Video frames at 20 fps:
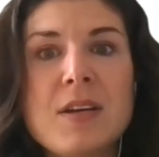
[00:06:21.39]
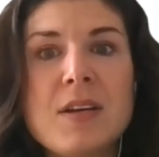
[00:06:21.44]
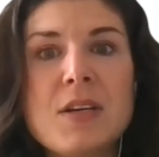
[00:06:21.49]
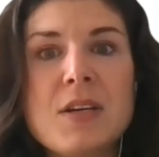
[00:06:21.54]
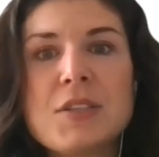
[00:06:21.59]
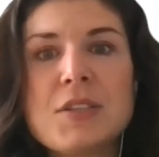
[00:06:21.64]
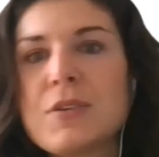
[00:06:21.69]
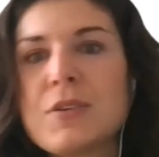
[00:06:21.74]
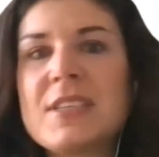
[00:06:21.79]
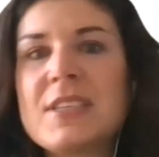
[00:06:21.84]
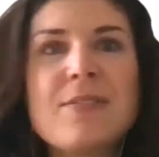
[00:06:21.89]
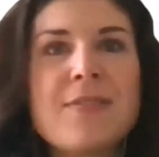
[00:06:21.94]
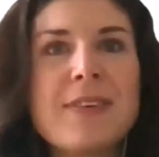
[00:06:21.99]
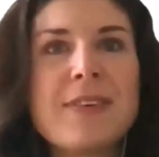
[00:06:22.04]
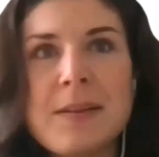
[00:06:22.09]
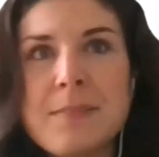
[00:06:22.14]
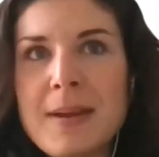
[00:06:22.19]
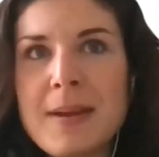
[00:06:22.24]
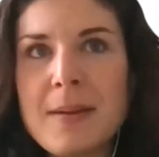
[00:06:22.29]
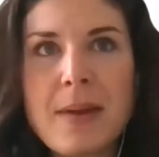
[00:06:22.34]
So the
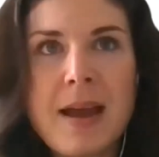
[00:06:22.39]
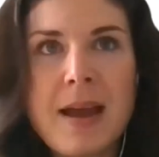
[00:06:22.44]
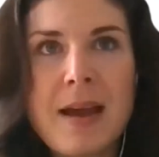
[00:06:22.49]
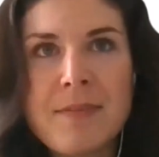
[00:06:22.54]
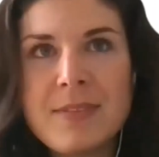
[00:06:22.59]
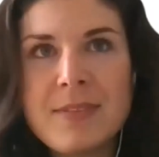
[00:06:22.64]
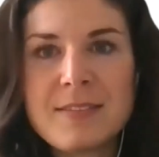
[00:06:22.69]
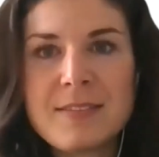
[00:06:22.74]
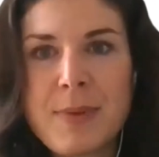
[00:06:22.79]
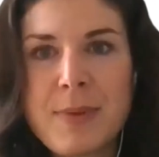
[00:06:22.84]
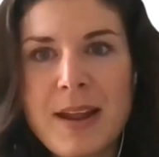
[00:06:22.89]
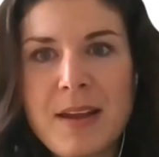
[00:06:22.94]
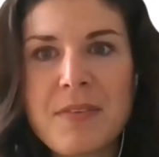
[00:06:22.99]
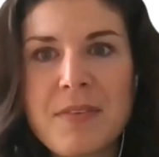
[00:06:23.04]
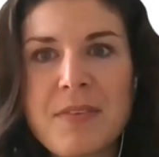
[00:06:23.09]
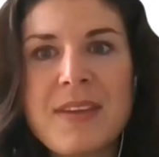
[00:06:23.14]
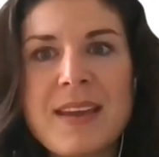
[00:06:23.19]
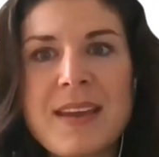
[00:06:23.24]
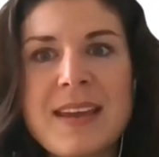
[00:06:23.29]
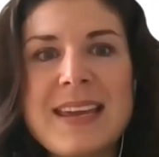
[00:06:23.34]
development of this way of
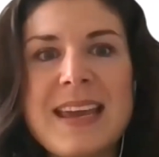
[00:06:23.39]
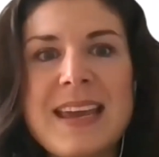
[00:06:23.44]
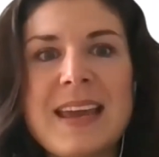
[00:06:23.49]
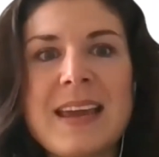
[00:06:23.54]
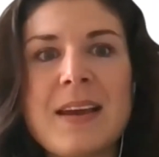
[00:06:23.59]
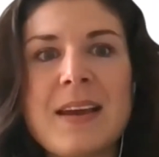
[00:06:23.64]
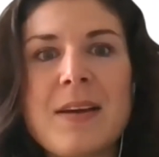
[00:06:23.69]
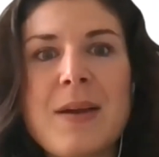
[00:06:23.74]
thinking